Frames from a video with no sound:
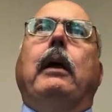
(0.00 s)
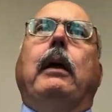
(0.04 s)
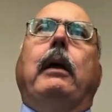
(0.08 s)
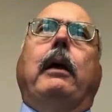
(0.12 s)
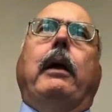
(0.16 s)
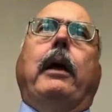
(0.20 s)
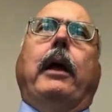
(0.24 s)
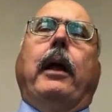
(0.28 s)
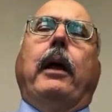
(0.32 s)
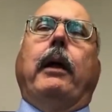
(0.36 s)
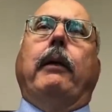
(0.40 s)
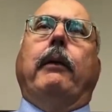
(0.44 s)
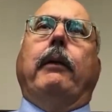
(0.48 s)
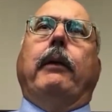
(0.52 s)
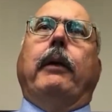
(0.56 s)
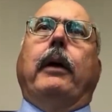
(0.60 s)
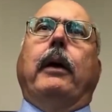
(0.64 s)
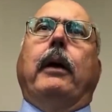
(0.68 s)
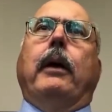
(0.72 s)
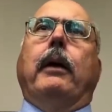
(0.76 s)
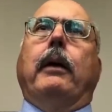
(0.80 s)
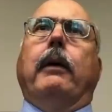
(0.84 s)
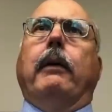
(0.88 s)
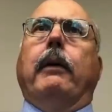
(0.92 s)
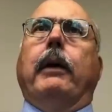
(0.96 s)
And
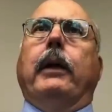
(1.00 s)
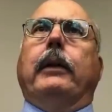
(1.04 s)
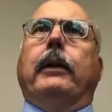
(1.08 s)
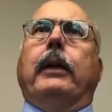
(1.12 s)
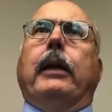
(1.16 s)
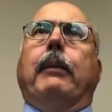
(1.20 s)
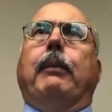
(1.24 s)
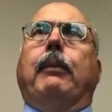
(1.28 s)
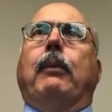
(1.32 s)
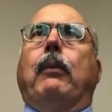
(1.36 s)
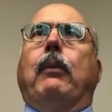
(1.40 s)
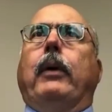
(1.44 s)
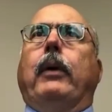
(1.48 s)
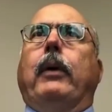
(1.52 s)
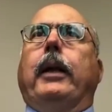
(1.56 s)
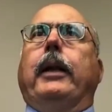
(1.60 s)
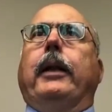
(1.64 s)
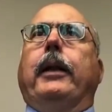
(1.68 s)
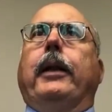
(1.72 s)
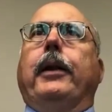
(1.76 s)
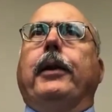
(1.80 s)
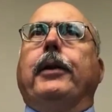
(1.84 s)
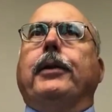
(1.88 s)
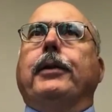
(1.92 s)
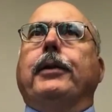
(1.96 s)
uh, at that point
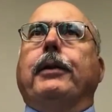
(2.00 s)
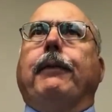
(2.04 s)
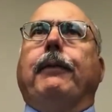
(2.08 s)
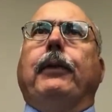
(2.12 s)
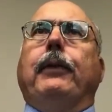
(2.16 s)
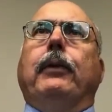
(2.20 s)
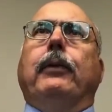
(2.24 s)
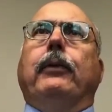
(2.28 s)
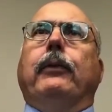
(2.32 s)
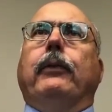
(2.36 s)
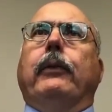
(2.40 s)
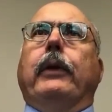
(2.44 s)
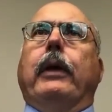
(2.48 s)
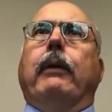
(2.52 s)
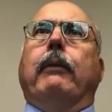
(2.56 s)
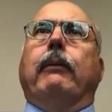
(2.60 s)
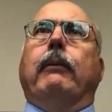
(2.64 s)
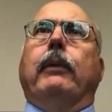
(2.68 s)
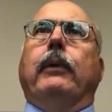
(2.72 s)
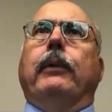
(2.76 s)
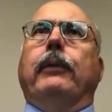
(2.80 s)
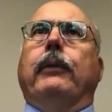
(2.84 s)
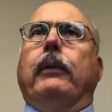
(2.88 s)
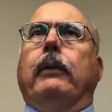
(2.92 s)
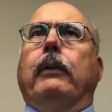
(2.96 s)
at Energy Fuels, that
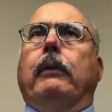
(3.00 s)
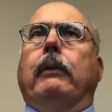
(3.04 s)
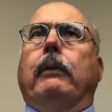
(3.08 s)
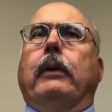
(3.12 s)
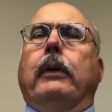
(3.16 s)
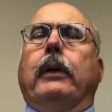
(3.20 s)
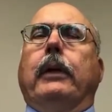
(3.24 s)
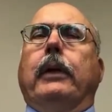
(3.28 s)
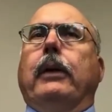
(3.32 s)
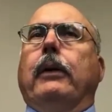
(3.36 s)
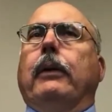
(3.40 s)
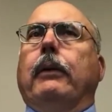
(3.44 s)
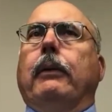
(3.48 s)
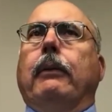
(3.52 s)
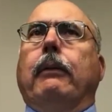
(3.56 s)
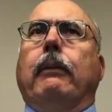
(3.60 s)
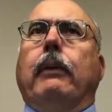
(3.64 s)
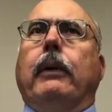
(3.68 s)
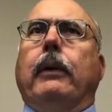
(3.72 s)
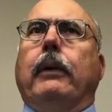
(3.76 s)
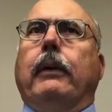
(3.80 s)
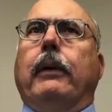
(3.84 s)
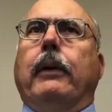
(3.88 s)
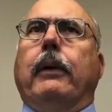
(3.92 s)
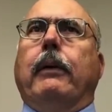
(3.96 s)
wasn't, you know,
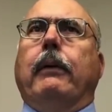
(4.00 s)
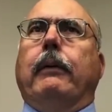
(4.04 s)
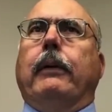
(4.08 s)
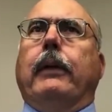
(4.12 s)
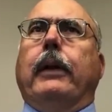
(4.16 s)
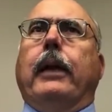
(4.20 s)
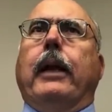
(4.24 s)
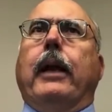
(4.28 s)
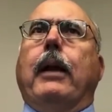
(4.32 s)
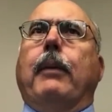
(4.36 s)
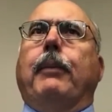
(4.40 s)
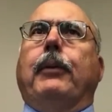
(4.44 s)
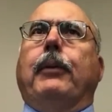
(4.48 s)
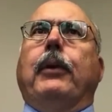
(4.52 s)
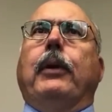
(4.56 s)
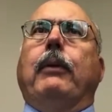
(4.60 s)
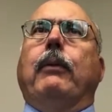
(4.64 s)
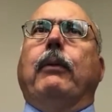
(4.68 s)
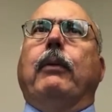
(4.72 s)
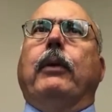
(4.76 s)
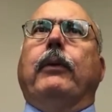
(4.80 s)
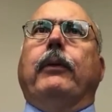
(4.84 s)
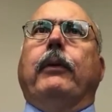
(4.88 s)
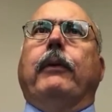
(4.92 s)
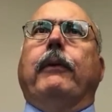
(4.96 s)
that, that opportunity
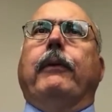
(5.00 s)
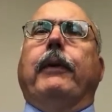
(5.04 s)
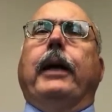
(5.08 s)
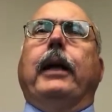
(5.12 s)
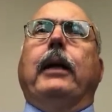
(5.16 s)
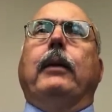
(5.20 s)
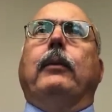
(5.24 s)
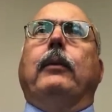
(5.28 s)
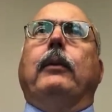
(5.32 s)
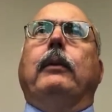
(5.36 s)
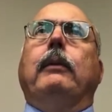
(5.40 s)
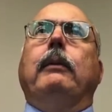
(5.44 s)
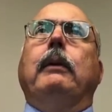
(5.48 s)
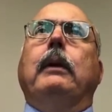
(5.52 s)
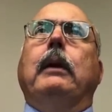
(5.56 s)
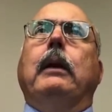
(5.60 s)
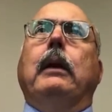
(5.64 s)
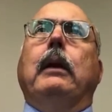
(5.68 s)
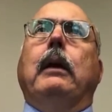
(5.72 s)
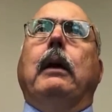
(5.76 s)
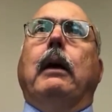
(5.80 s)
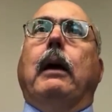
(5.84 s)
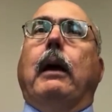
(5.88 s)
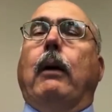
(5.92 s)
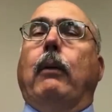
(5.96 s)
wasn't available.
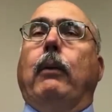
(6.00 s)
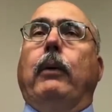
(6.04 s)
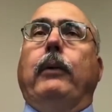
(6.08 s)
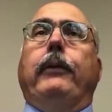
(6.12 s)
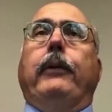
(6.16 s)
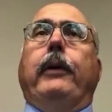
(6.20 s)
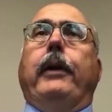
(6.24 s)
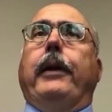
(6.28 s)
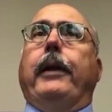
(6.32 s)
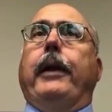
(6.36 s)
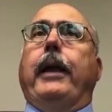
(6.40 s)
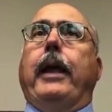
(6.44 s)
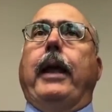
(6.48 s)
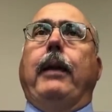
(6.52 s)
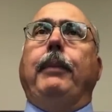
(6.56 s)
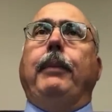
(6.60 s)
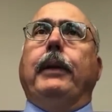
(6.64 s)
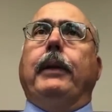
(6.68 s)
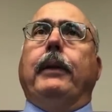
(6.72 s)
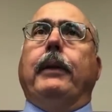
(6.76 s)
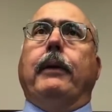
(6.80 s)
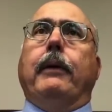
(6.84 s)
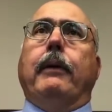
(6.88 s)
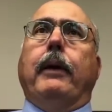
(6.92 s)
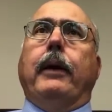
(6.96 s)
I wasn't unhappy
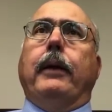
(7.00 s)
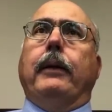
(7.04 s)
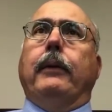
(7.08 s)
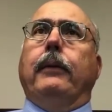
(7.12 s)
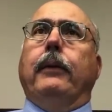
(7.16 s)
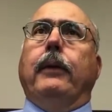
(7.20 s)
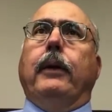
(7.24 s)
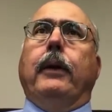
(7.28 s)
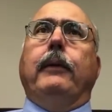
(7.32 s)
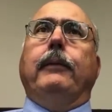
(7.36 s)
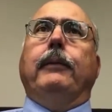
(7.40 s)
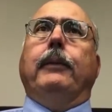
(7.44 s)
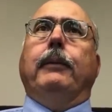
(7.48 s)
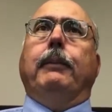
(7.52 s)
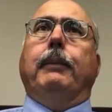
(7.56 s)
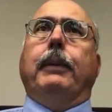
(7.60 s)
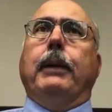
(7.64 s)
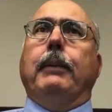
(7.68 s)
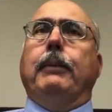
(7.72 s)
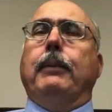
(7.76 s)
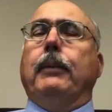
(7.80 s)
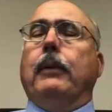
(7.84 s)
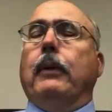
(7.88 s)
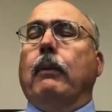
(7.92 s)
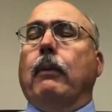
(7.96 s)
there. I loved the
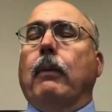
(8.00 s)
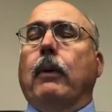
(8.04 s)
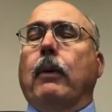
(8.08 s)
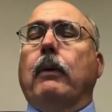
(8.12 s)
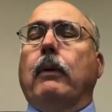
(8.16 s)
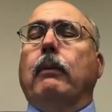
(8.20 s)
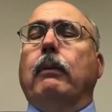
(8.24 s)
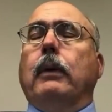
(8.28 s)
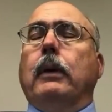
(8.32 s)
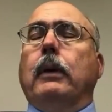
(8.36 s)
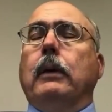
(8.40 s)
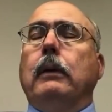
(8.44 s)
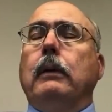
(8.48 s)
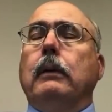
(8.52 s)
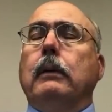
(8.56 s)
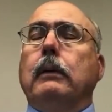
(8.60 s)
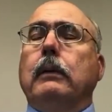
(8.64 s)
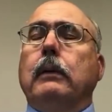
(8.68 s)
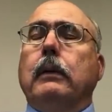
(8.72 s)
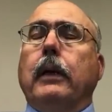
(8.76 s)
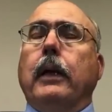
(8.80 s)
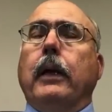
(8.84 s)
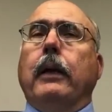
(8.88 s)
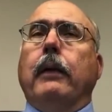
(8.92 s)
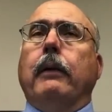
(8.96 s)
people I worked with.
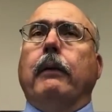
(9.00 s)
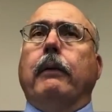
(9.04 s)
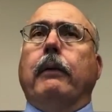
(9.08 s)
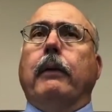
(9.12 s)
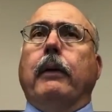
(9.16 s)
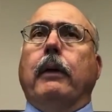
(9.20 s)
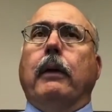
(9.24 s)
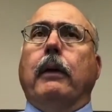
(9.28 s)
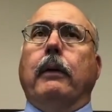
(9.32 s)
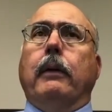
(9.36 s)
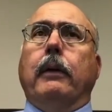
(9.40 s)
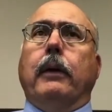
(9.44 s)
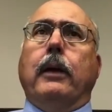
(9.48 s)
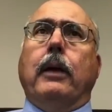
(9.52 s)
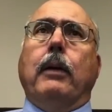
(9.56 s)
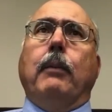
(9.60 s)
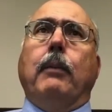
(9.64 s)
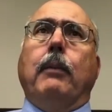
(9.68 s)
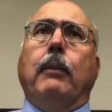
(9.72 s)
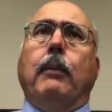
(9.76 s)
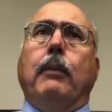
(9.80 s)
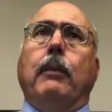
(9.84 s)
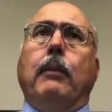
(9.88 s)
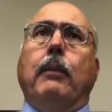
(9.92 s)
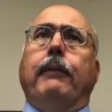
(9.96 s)
And uh, the
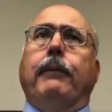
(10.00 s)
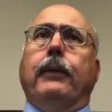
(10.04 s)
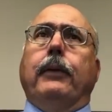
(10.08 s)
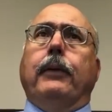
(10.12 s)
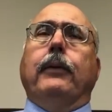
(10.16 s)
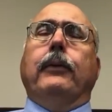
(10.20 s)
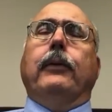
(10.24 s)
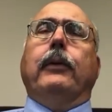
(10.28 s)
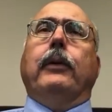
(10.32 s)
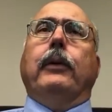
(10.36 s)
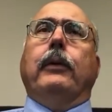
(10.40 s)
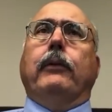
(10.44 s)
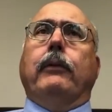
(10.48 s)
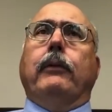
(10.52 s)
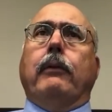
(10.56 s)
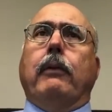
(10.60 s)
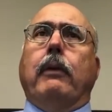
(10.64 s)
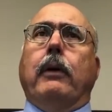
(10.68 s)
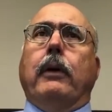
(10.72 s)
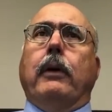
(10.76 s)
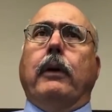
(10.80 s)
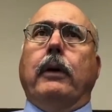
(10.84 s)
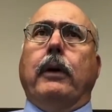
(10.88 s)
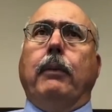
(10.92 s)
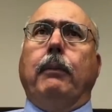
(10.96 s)
company I feel is a good,
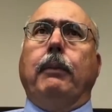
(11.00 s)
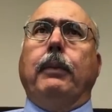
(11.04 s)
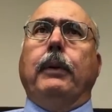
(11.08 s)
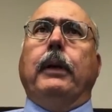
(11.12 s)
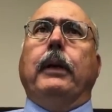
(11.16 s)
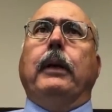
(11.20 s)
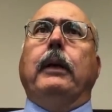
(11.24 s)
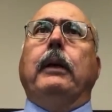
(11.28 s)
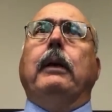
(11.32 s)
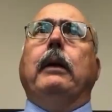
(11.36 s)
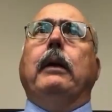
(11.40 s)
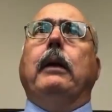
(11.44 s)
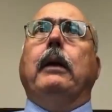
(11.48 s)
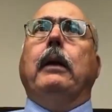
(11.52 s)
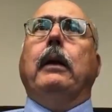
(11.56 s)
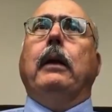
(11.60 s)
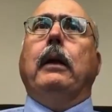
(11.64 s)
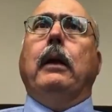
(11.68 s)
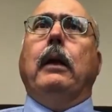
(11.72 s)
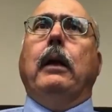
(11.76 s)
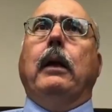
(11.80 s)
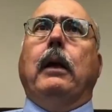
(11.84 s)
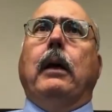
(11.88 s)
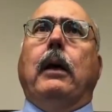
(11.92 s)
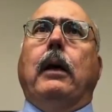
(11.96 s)
strong company.
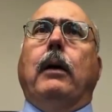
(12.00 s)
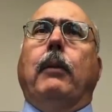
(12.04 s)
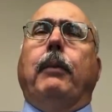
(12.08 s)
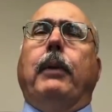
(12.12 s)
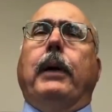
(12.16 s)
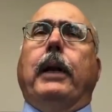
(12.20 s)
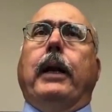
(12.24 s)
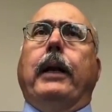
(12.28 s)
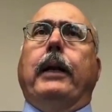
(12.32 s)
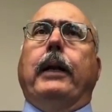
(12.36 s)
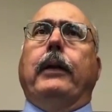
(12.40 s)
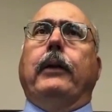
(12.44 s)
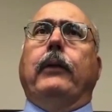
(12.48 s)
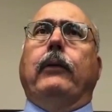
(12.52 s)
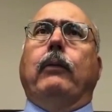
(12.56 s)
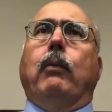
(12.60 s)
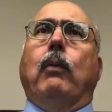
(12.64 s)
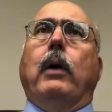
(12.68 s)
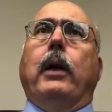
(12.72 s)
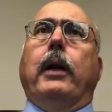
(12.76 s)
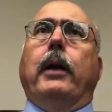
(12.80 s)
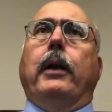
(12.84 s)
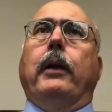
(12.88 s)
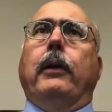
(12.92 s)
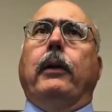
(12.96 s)
Uh, but I just
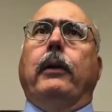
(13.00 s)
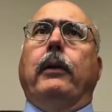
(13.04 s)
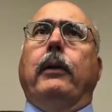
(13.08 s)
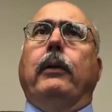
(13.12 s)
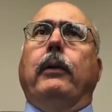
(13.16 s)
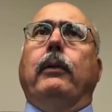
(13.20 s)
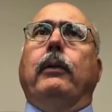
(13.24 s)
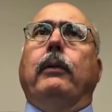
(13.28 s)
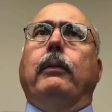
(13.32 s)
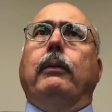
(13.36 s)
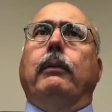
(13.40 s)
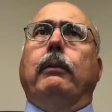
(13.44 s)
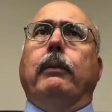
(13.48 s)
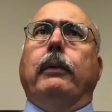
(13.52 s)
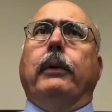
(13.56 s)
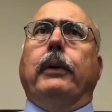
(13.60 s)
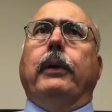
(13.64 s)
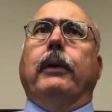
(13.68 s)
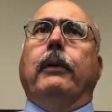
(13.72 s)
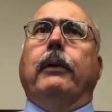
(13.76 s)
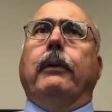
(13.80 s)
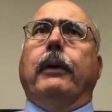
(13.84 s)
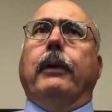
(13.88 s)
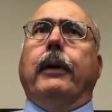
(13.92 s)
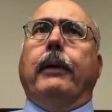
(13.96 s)
wanted to do, you
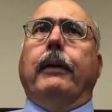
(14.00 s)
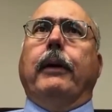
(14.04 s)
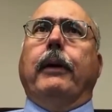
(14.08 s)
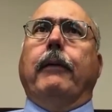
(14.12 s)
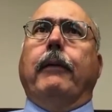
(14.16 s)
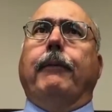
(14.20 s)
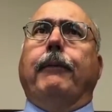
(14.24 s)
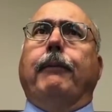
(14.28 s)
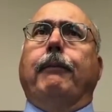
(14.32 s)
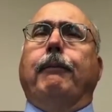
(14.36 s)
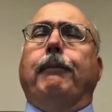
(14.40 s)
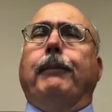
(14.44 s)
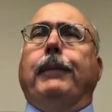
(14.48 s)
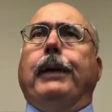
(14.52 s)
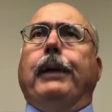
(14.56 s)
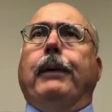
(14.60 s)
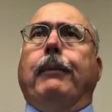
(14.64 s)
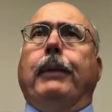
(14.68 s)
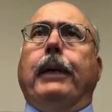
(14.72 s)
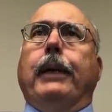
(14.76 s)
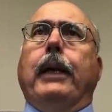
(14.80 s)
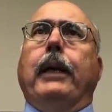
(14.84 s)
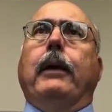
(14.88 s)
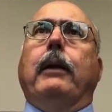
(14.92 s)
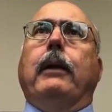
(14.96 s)
know, I, I, you know,
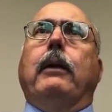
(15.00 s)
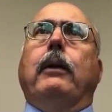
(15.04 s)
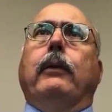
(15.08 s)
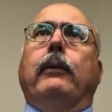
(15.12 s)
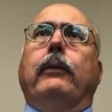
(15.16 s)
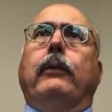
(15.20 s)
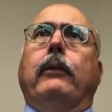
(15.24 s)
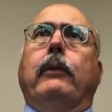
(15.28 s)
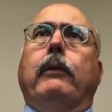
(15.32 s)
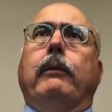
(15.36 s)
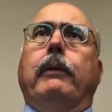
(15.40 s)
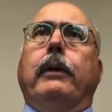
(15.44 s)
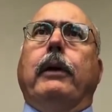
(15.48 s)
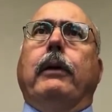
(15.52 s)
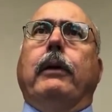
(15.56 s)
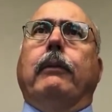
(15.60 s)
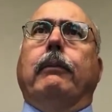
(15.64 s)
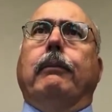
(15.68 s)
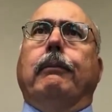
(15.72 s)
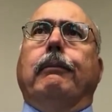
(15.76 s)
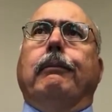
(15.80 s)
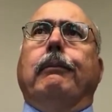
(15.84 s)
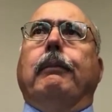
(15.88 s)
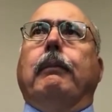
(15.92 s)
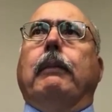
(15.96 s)
I'm getting close, you
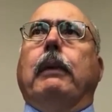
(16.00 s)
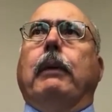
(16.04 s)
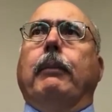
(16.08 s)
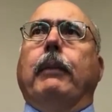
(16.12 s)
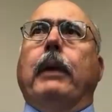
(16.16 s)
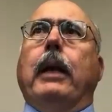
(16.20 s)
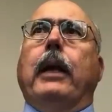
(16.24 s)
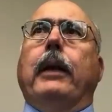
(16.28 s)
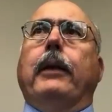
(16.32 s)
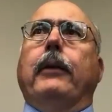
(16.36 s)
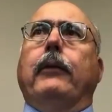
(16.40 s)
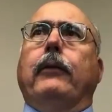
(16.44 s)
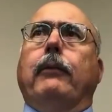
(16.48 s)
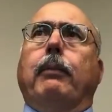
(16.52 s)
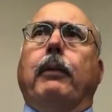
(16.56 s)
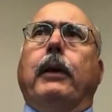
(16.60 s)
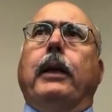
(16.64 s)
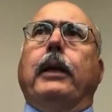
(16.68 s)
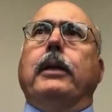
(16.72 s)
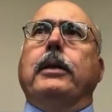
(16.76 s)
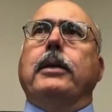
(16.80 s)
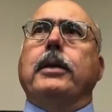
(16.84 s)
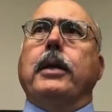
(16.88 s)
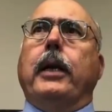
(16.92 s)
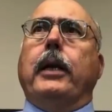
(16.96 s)
know, I'm not a
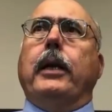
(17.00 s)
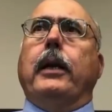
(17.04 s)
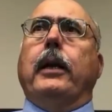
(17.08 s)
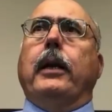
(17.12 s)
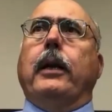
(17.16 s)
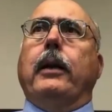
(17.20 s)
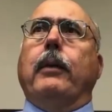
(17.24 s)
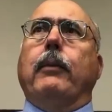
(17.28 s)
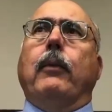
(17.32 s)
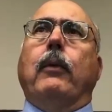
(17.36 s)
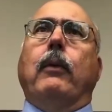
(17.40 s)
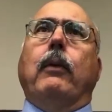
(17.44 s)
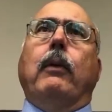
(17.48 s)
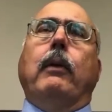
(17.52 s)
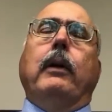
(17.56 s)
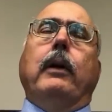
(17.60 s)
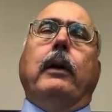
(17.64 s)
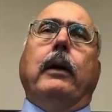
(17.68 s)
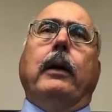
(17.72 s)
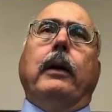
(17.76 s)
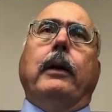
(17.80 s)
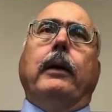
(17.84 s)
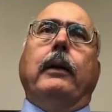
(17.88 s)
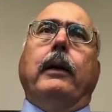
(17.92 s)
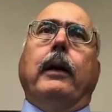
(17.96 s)
spring chicken anymore.
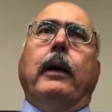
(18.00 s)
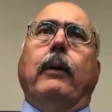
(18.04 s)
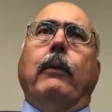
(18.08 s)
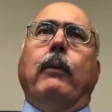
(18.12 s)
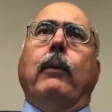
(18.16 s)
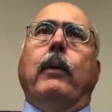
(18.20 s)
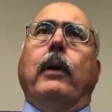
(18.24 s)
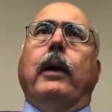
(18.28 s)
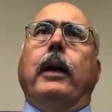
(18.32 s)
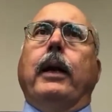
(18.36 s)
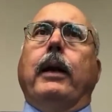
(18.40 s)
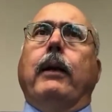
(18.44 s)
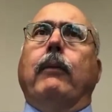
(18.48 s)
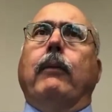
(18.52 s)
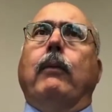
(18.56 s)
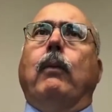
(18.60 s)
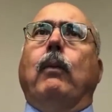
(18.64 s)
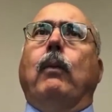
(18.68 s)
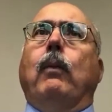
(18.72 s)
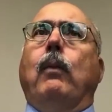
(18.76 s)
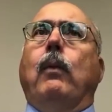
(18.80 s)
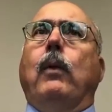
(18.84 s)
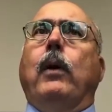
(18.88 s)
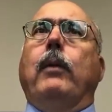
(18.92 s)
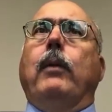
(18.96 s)
And I, I want to have
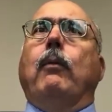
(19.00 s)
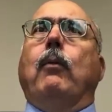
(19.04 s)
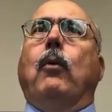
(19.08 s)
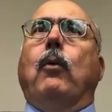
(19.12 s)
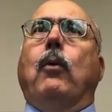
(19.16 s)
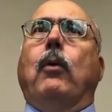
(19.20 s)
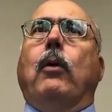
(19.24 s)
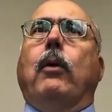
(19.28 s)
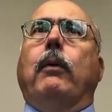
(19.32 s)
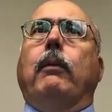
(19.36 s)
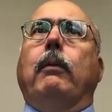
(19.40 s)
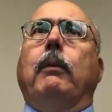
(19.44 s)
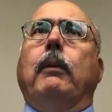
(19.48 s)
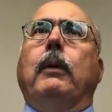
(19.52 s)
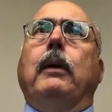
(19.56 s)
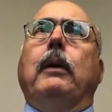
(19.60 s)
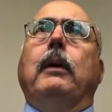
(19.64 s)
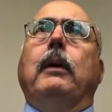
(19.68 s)
one more